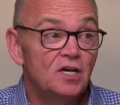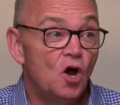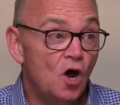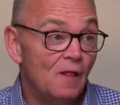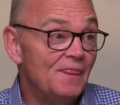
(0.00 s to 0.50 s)

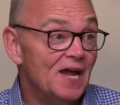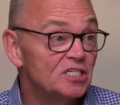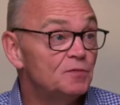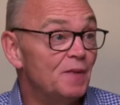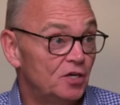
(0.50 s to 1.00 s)
on that
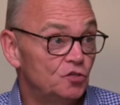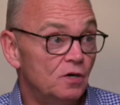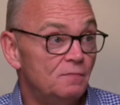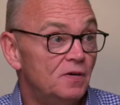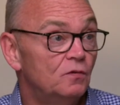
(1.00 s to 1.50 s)

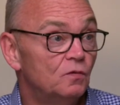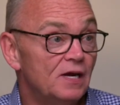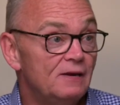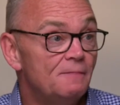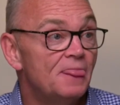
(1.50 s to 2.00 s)
spectrum,
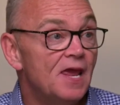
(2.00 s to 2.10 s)
right?